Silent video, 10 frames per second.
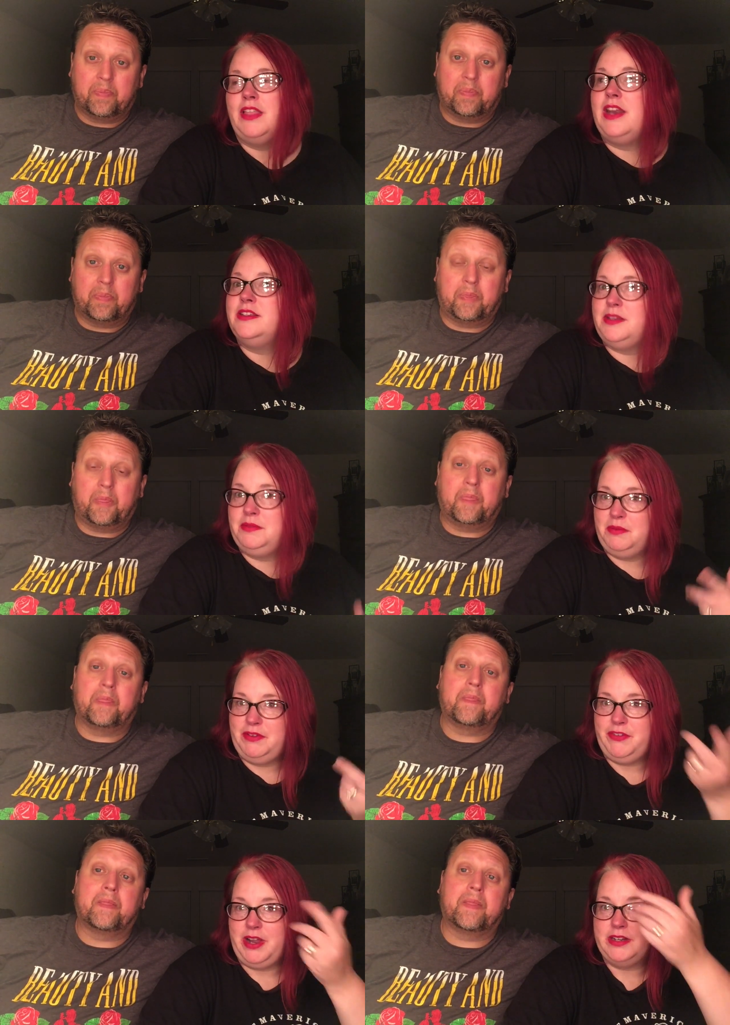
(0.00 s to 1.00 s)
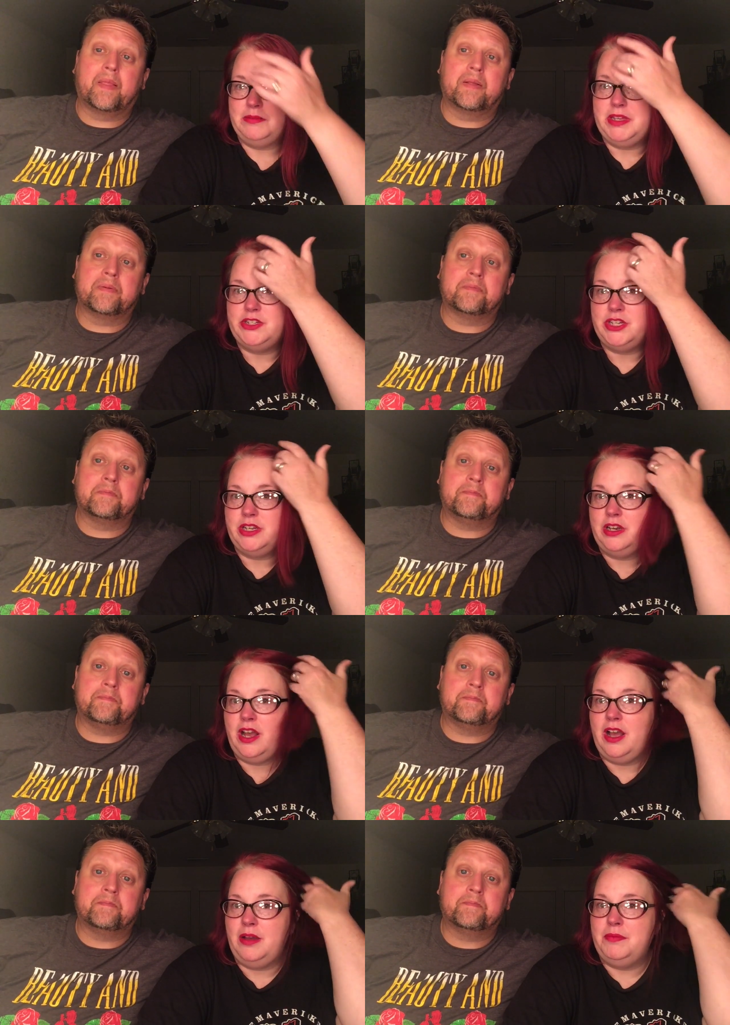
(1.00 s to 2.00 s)
Speaker 1: that is something we forgot to mention.
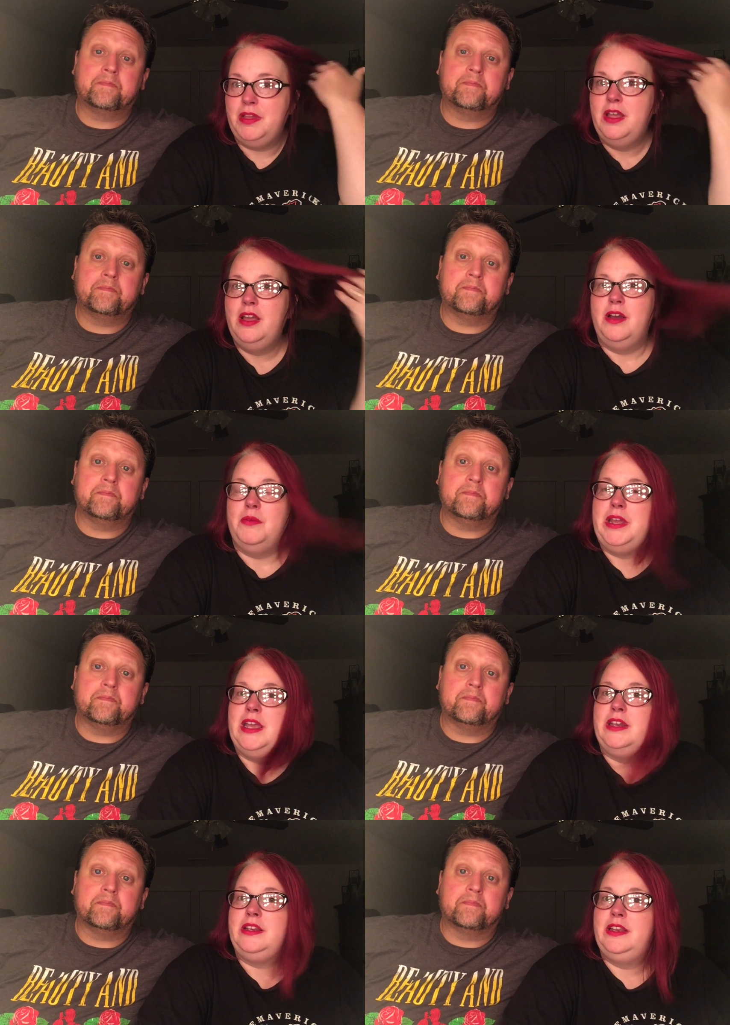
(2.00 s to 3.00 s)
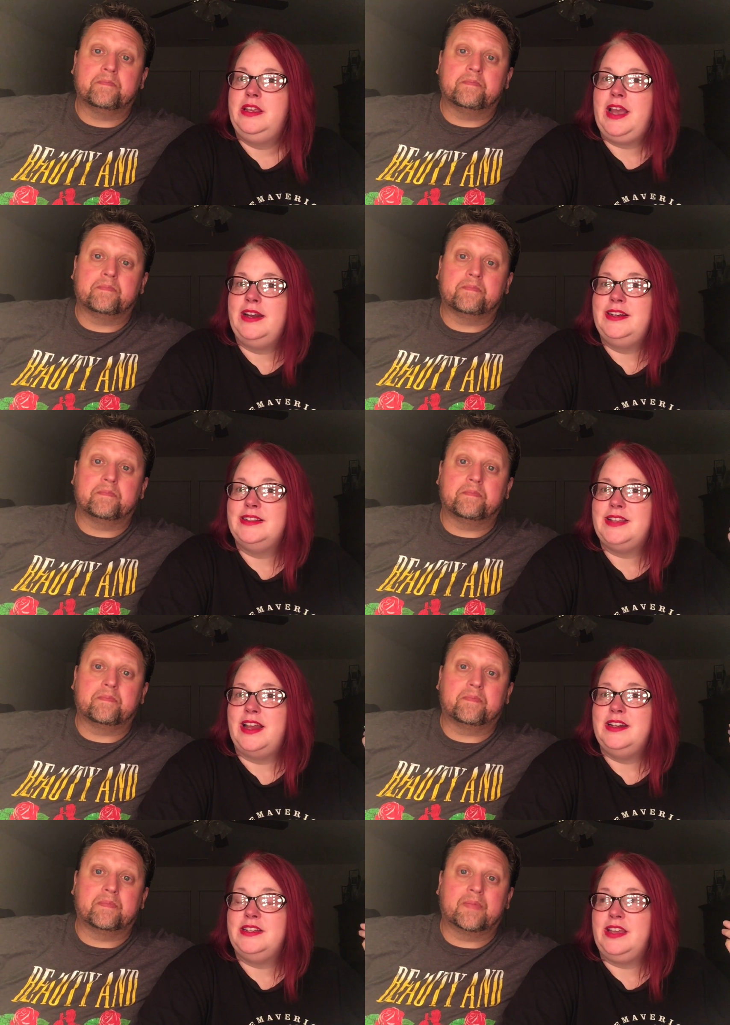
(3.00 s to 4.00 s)
Um, we had kind of
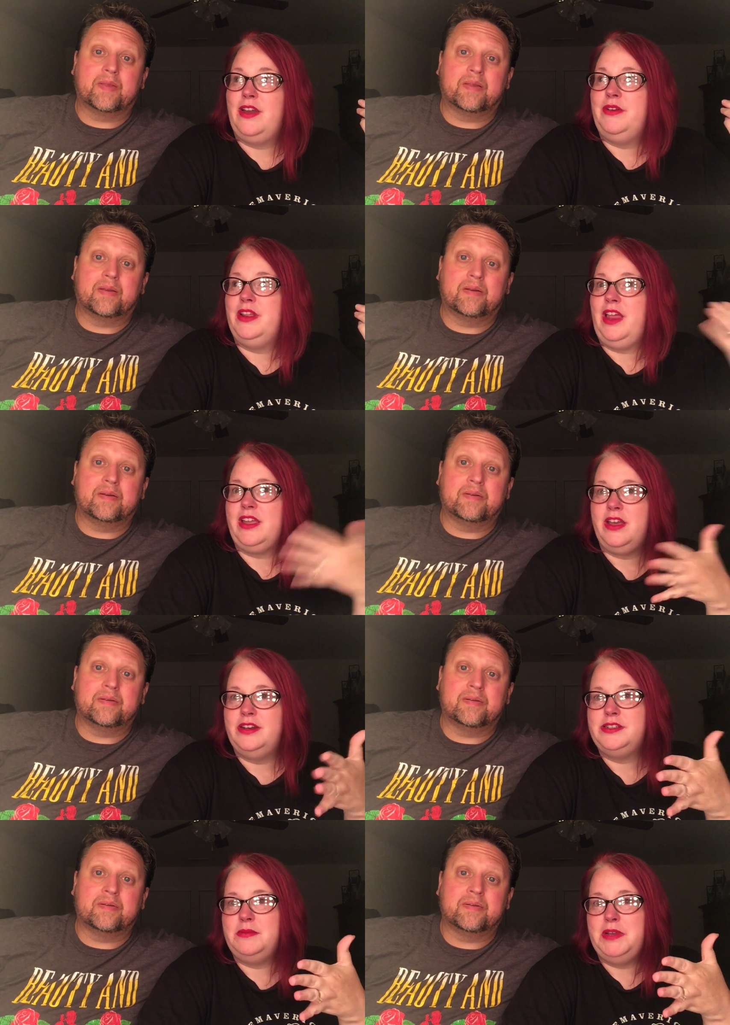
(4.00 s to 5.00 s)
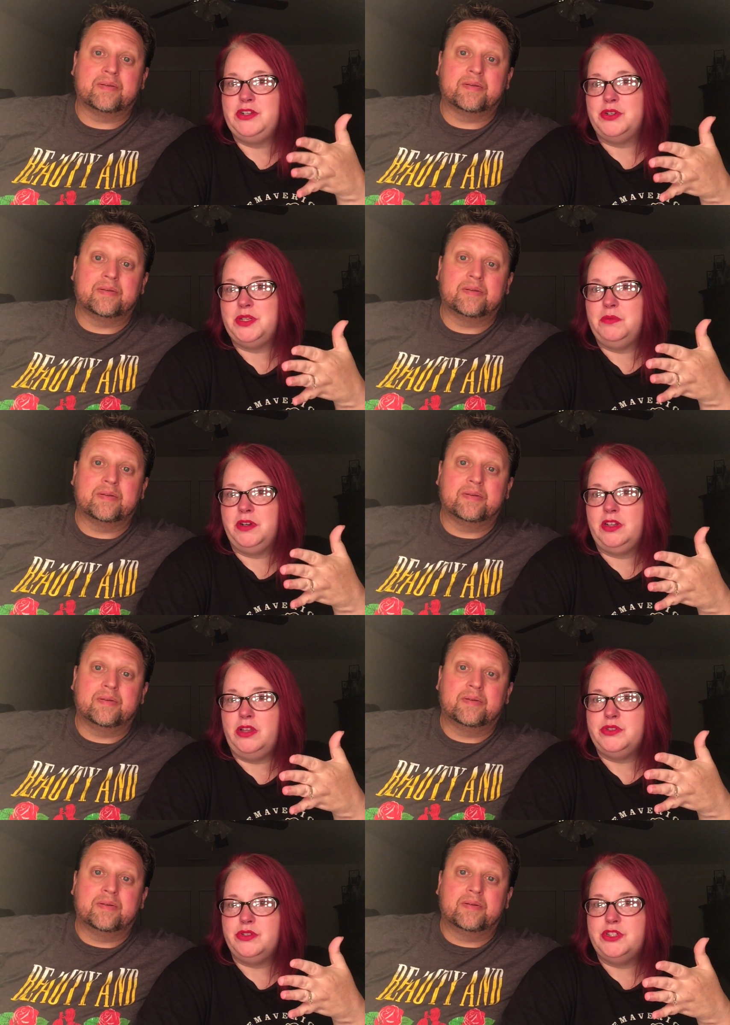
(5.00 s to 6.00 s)
decided to go to like Huntington Beach or somewhere
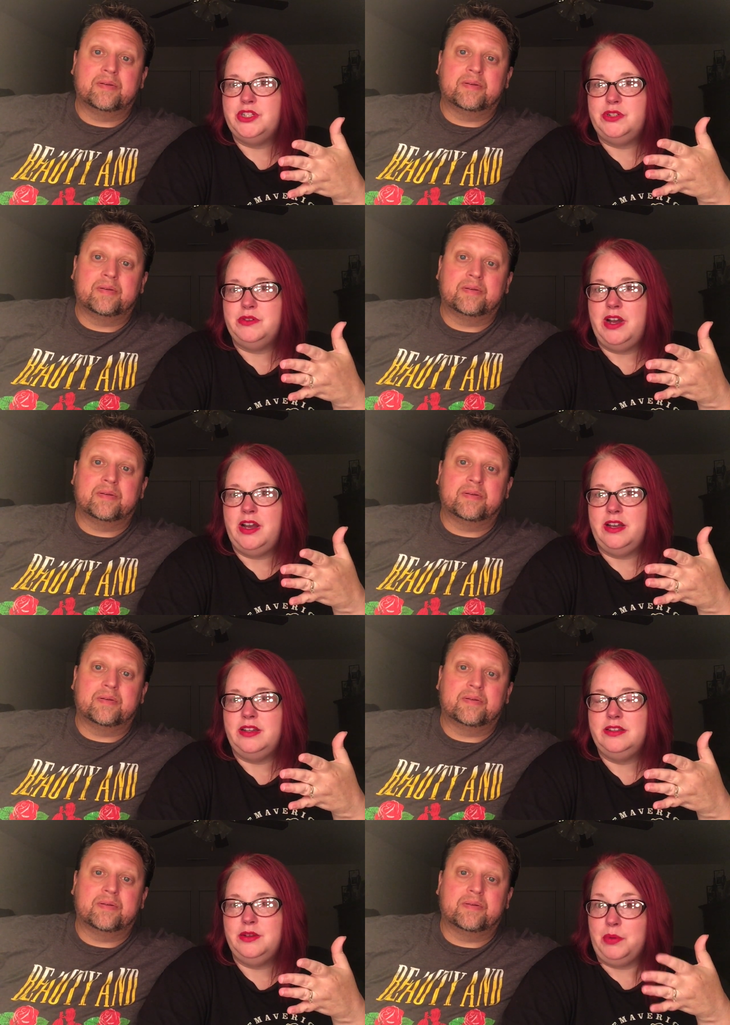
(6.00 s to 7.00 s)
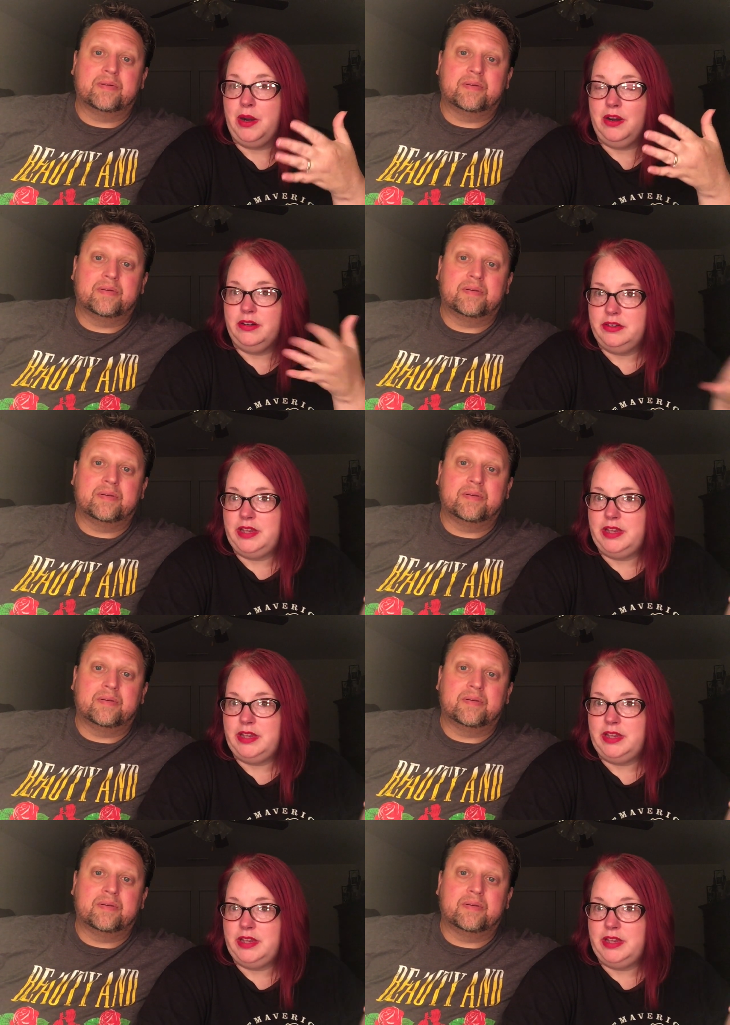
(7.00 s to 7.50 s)
closer to uh, to where